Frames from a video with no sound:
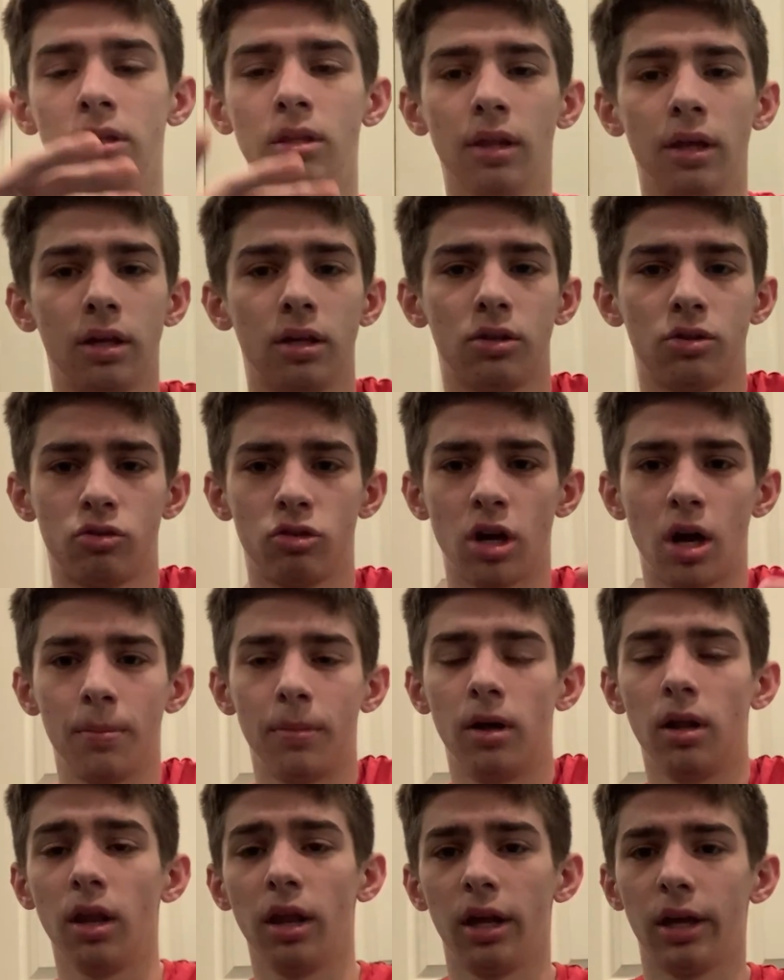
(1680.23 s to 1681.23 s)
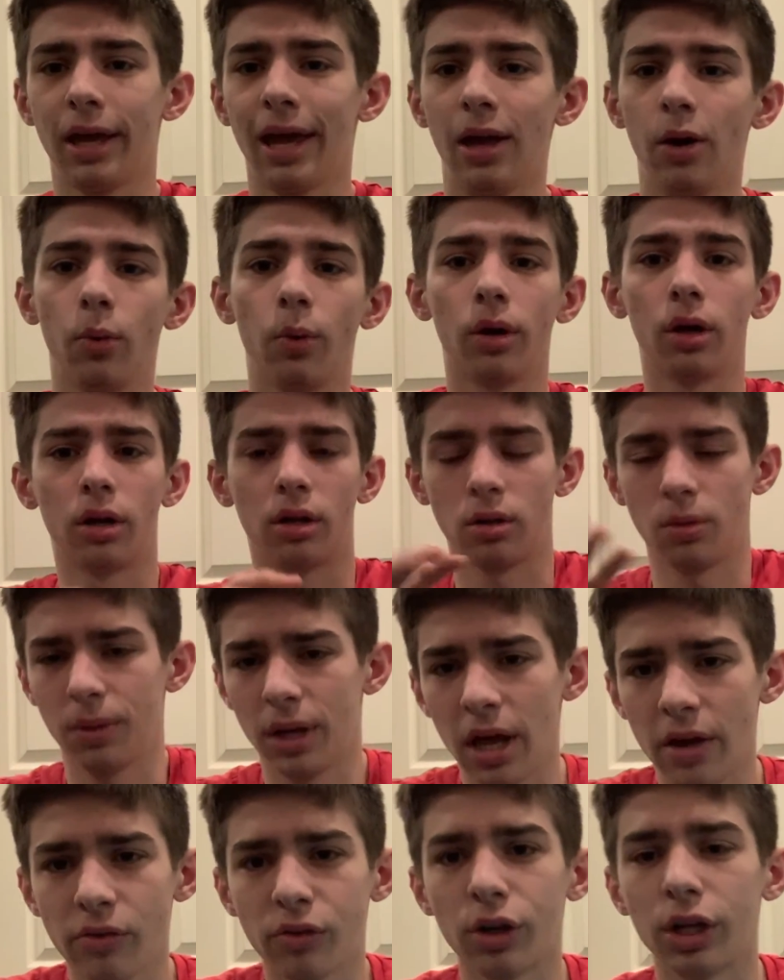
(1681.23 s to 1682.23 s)
like Trauma, like Hayward or
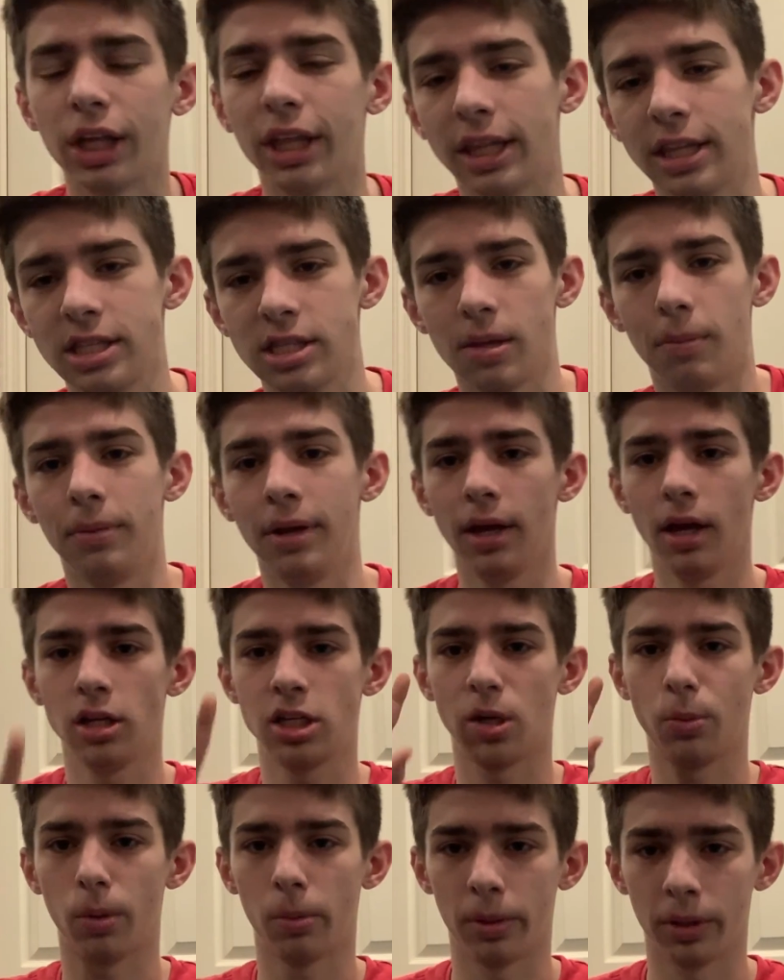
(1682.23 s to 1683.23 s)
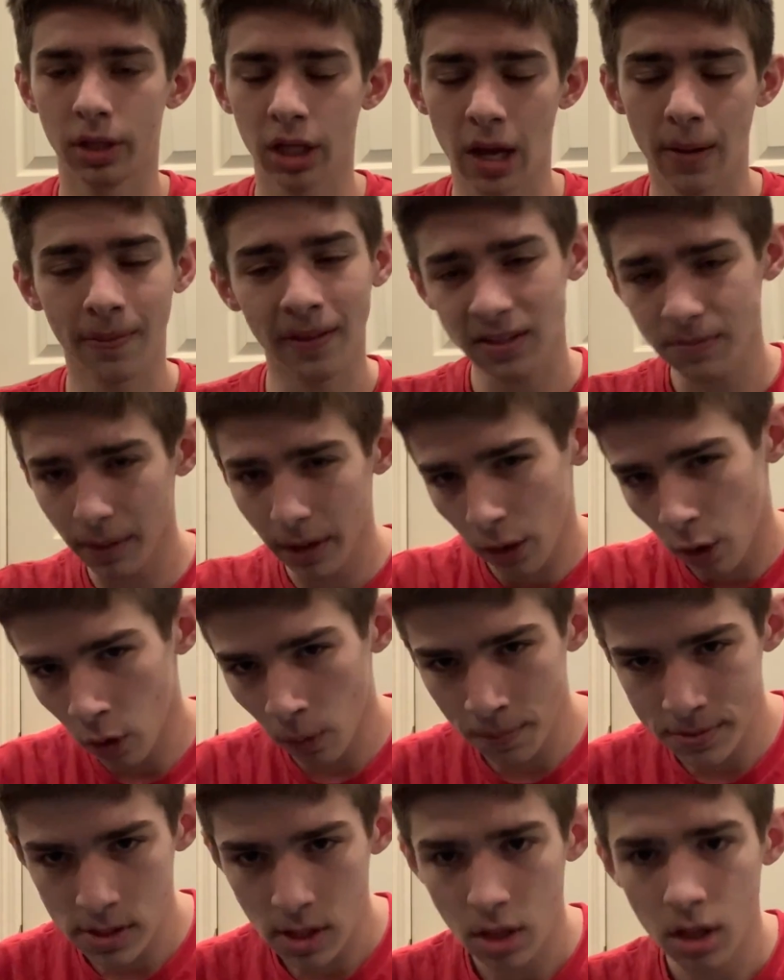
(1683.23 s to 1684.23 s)
whatever, gets them to age up one more time. That's my
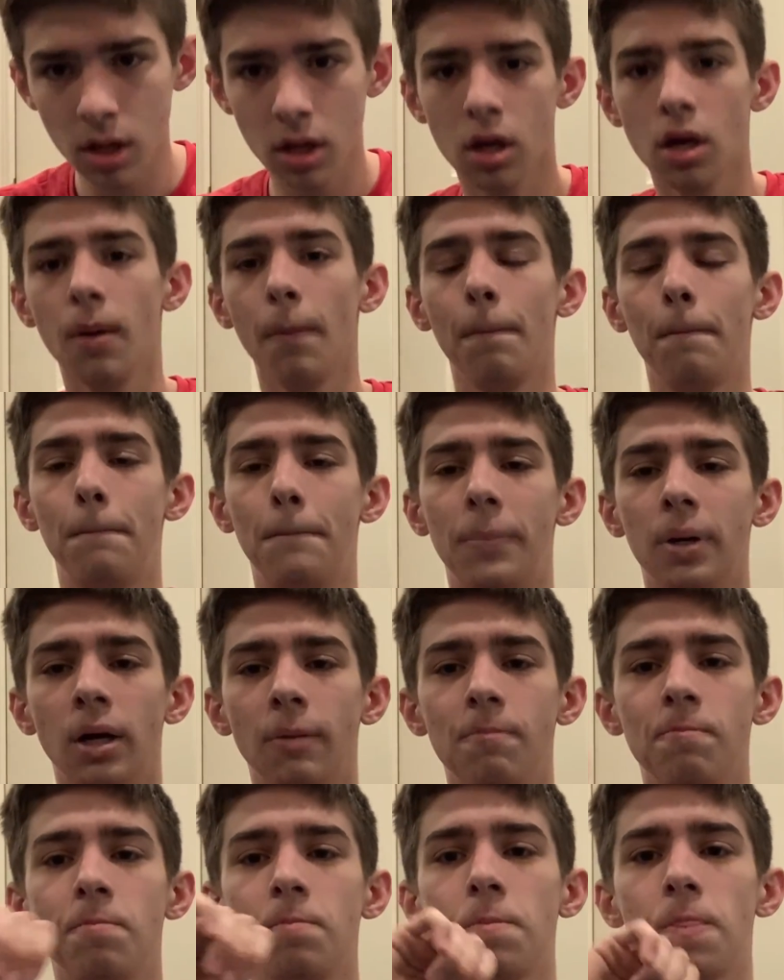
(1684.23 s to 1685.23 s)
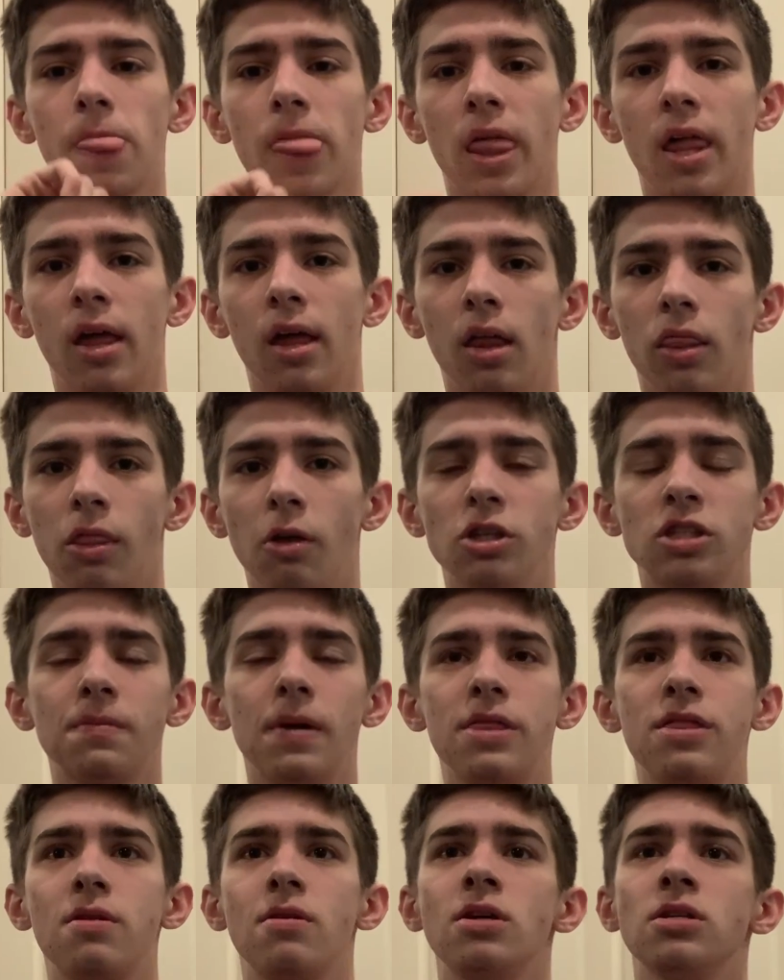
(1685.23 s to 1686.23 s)
hopes. But those are my
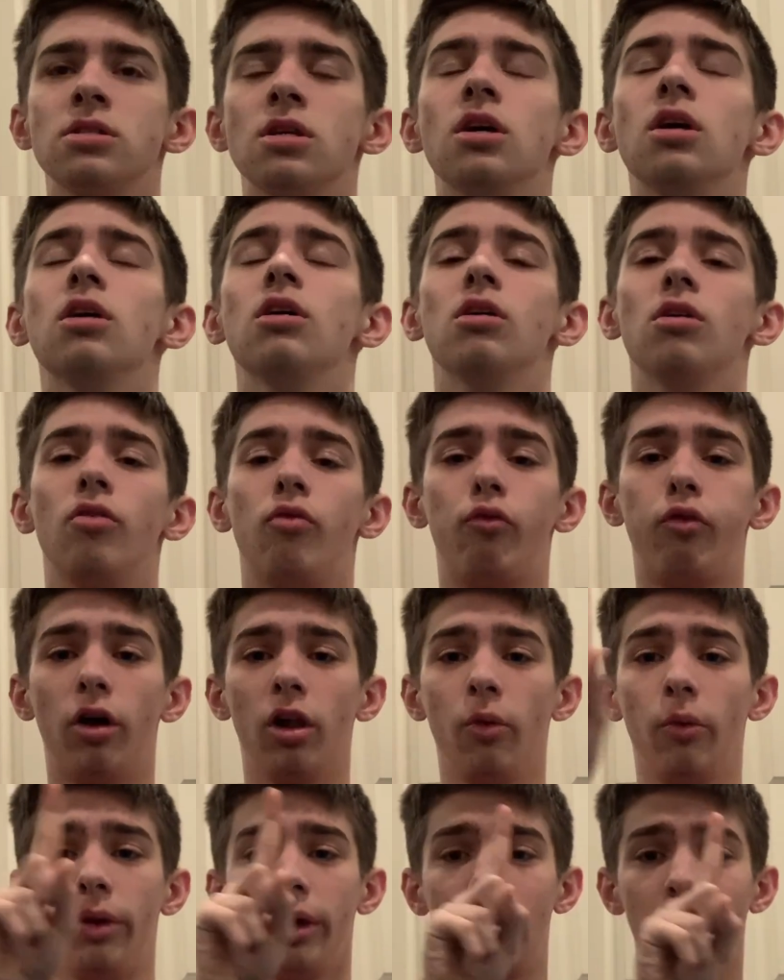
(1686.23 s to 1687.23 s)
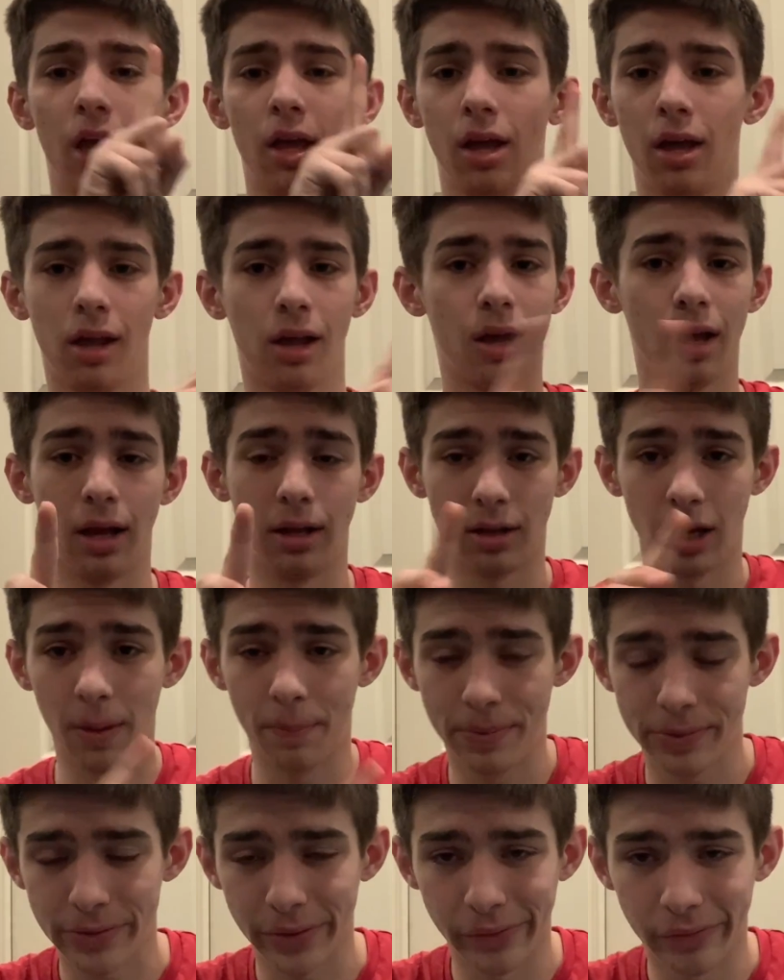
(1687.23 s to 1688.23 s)
theories following
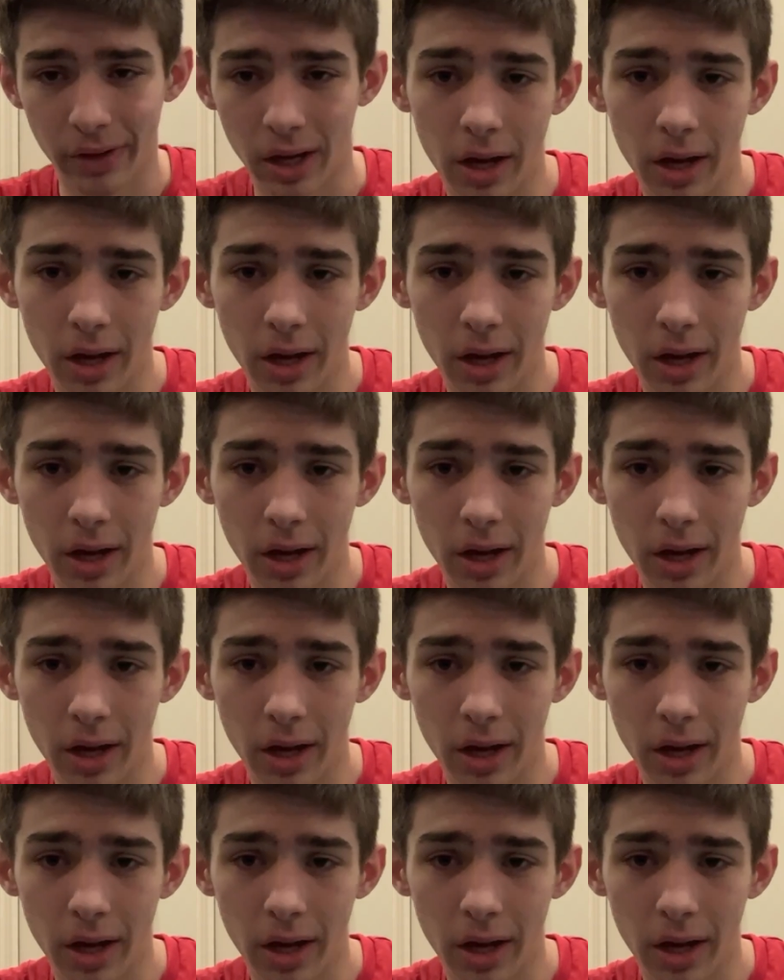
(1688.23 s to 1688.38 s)
episode